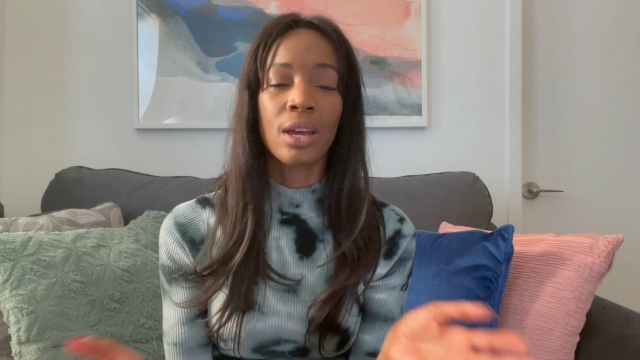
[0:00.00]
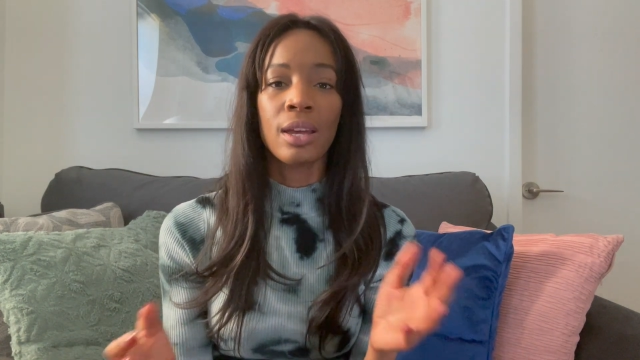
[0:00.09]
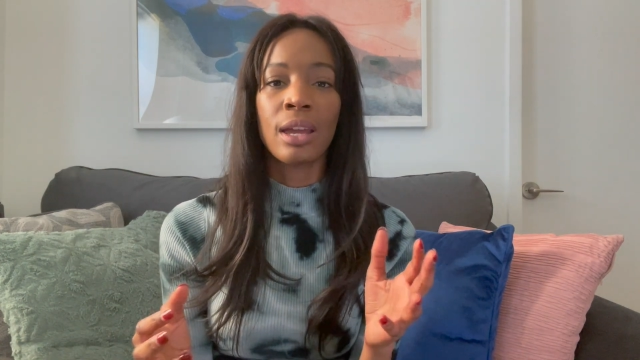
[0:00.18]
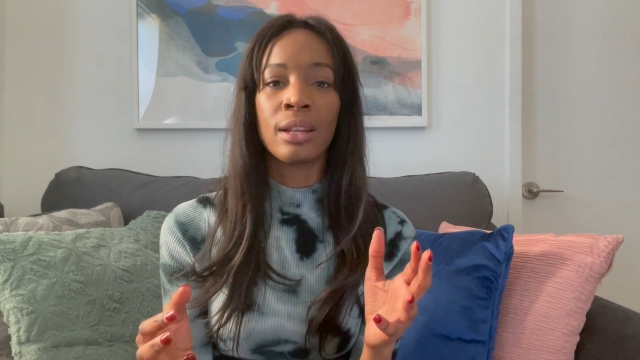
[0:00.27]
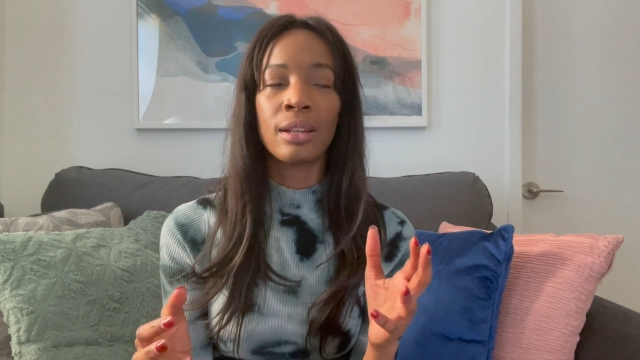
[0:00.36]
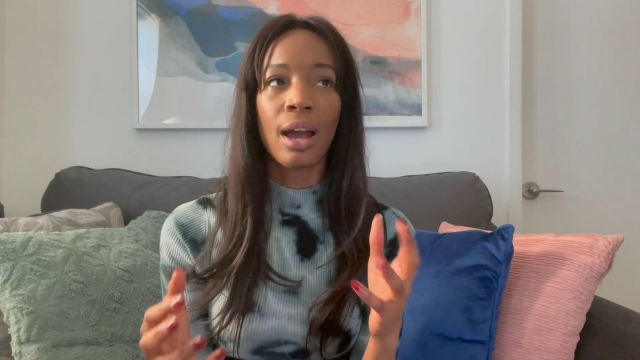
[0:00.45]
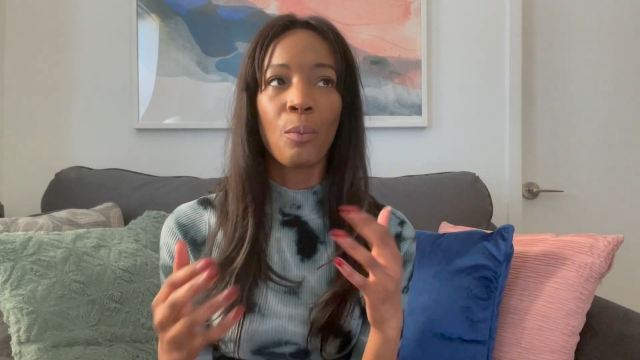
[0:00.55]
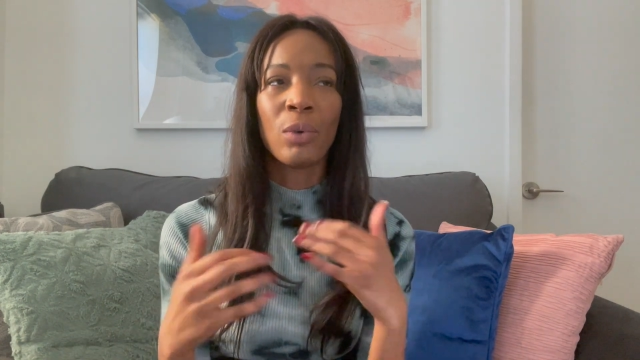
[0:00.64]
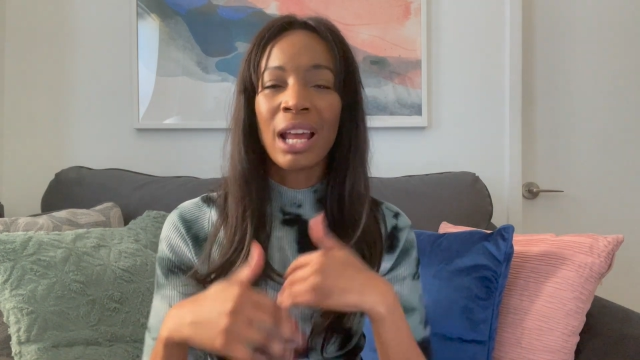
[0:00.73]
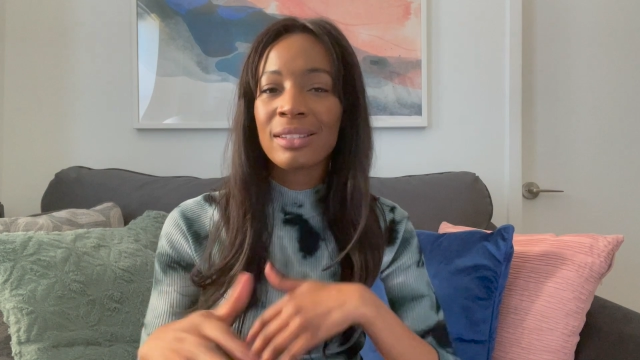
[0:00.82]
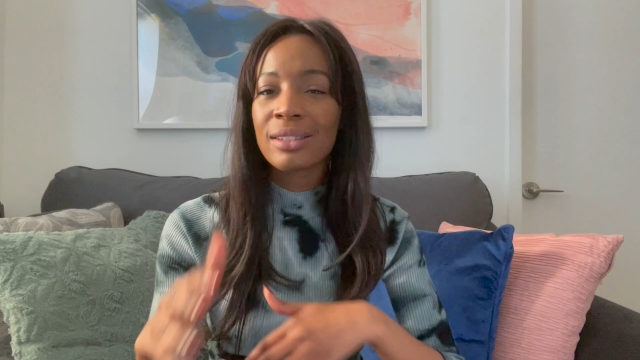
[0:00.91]
And
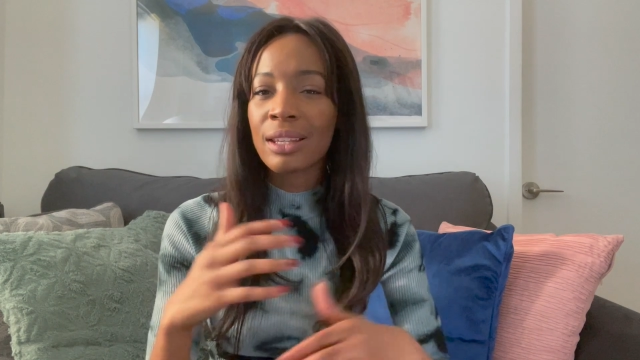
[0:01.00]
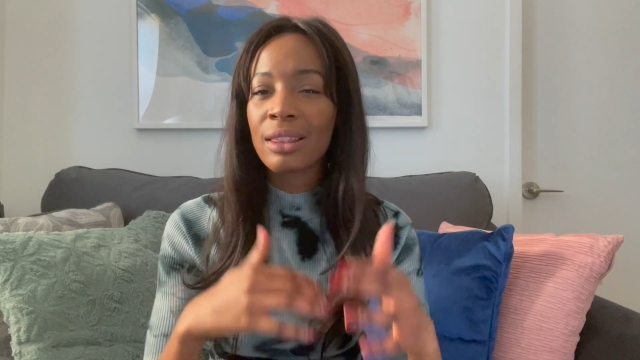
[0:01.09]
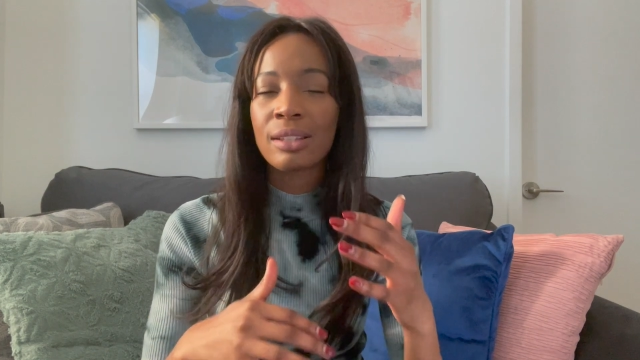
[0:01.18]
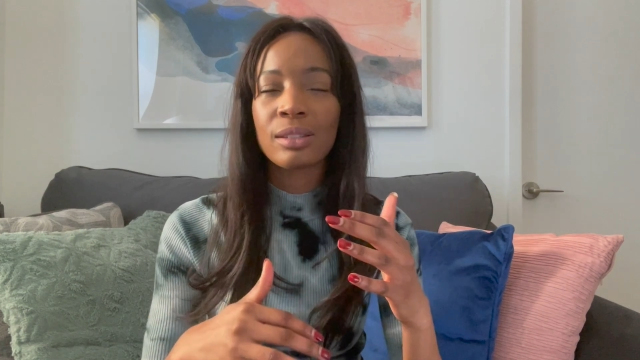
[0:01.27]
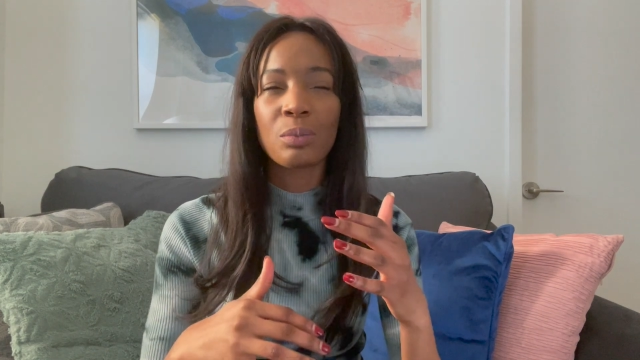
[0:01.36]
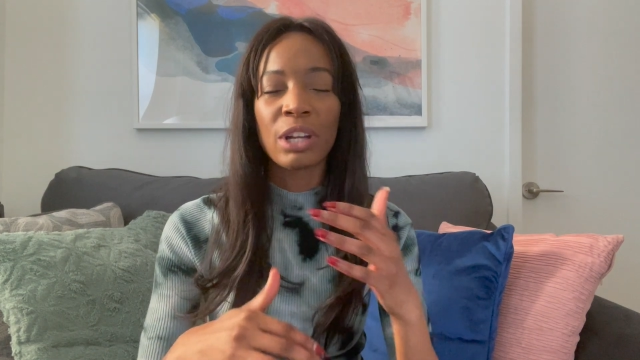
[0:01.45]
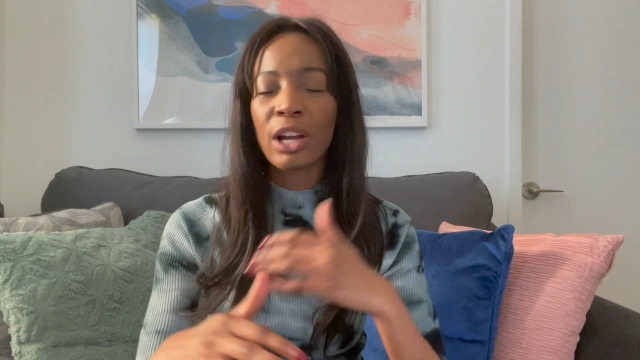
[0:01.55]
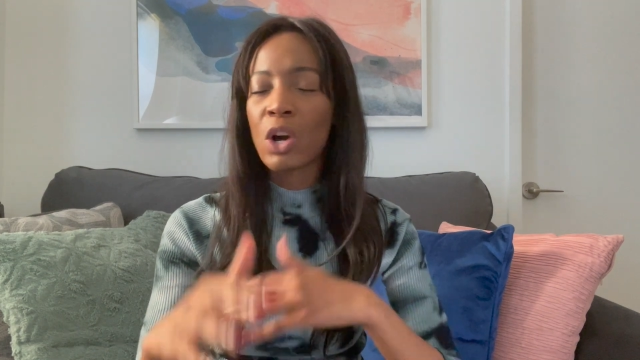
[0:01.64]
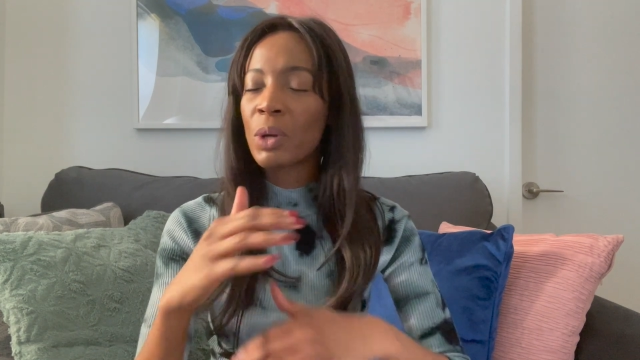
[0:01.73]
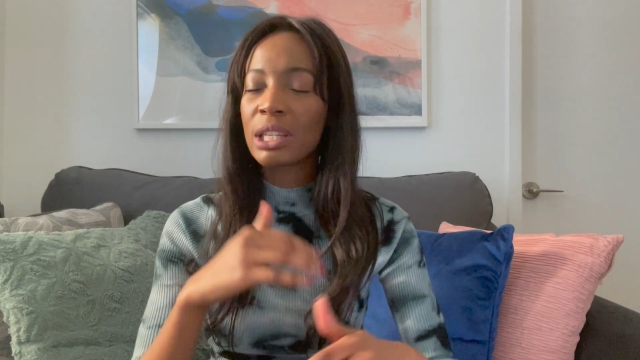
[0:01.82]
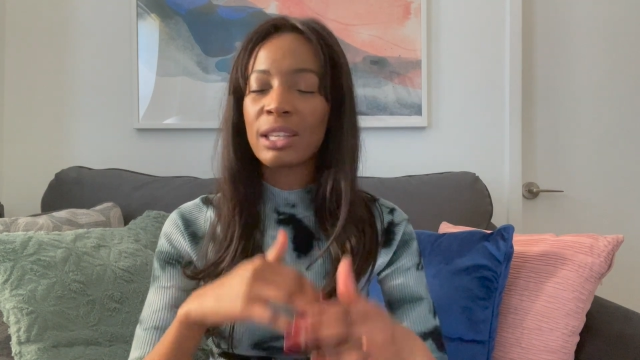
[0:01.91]
when I say this, when I
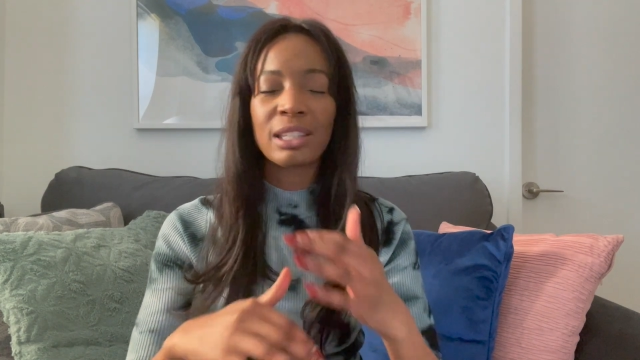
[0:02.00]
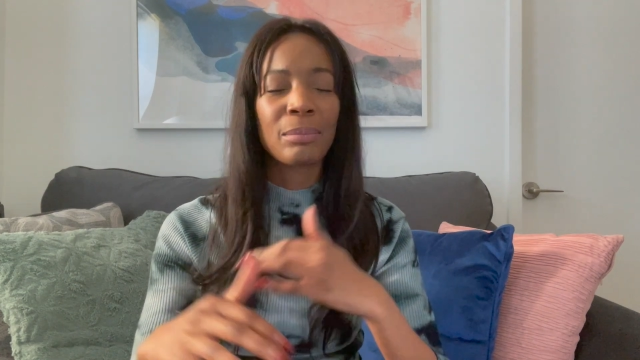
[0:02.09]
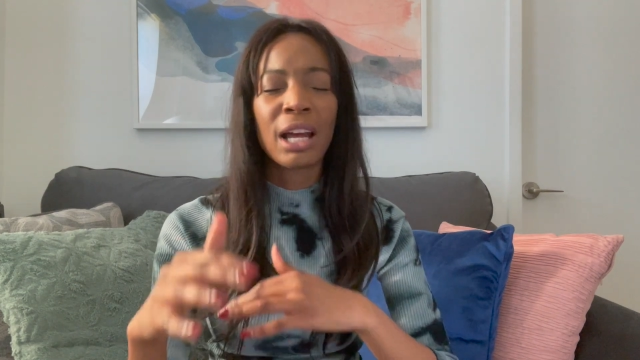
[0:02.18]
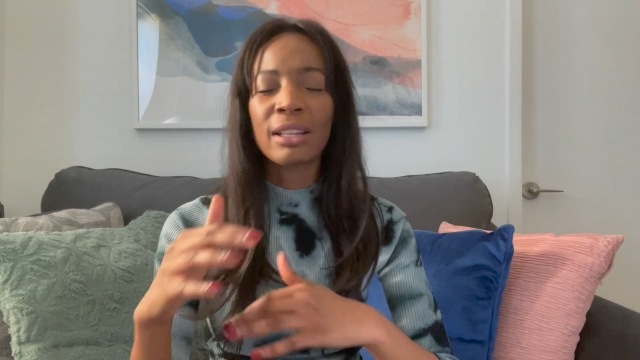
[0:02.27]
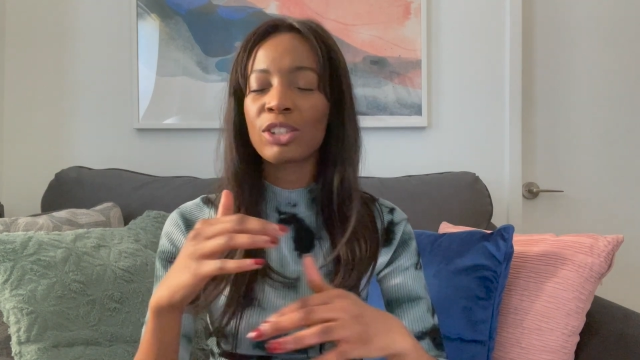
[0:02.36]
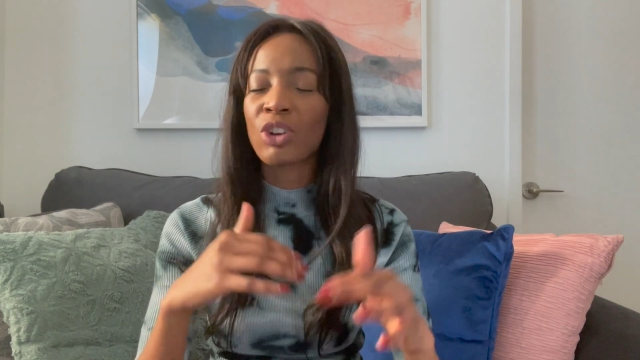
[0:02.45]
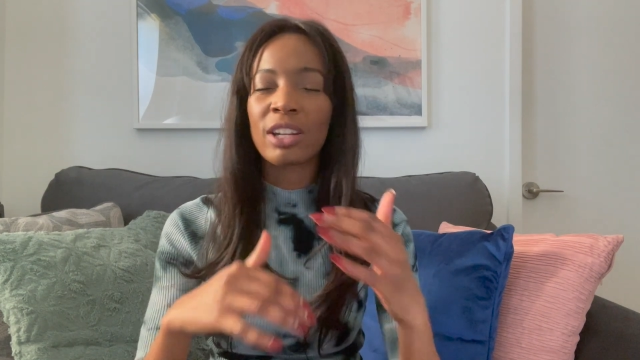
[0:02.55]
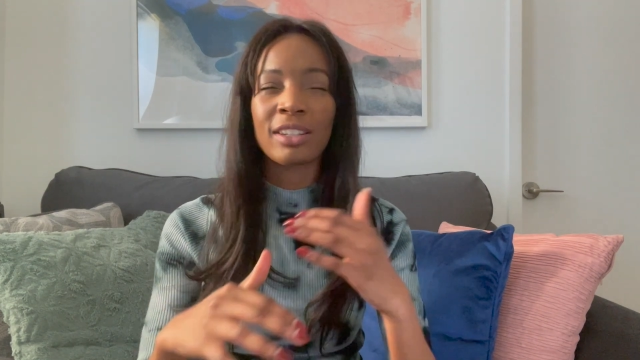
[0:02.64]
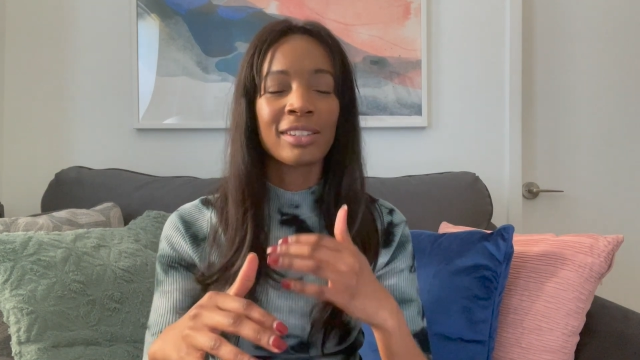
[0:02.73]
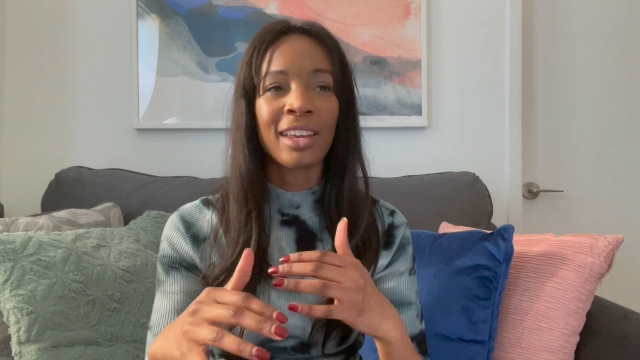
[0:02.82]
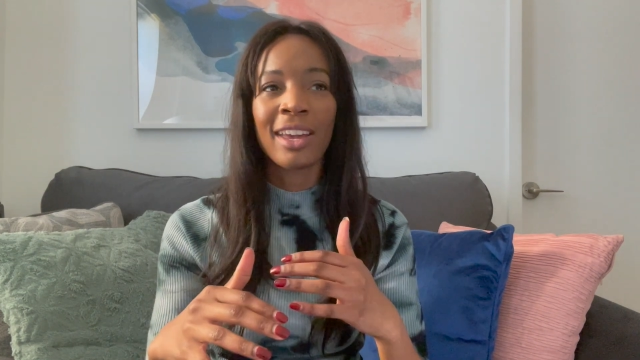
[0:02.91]
go into this, I'm not trying
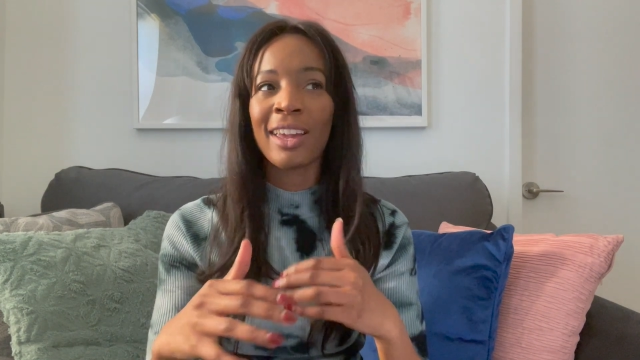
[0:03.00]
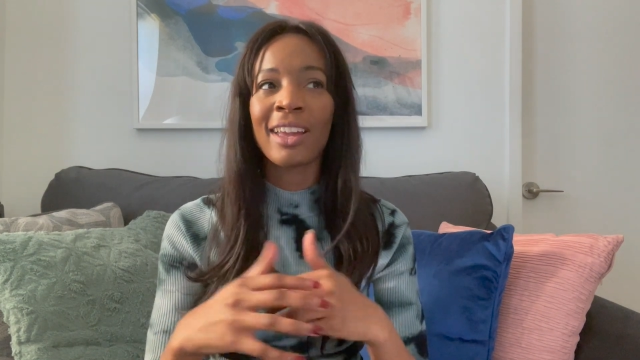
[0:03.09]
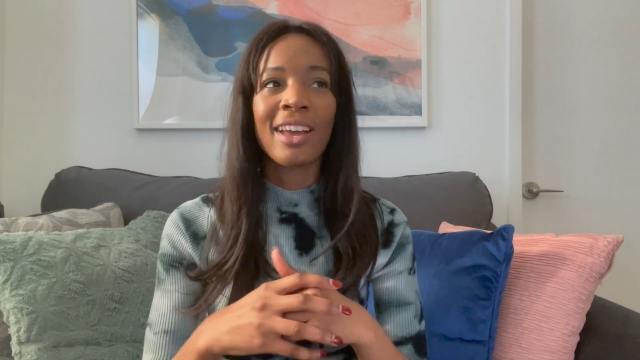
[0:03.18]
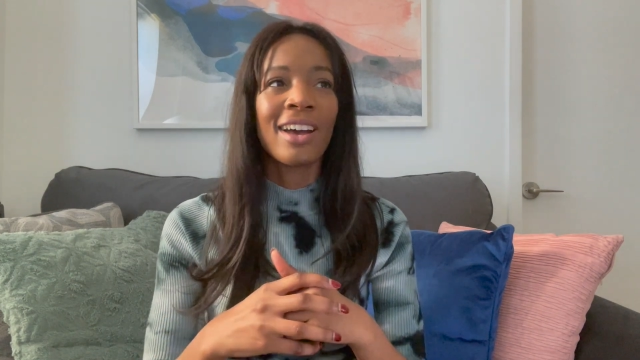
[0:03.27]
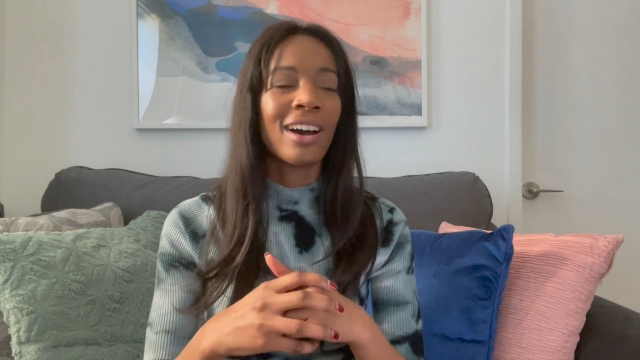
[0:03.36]
to say